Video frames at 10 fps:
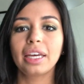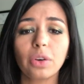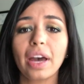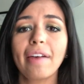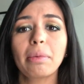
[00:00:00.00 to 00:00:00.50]

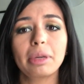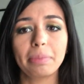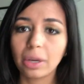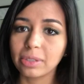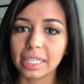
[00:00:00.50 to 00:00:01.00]
Although I haven't
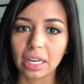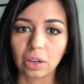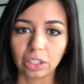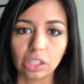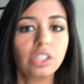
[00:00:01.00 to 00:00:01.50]
been posting
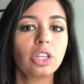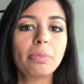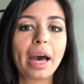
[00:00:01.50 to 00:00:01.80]
on YouTube,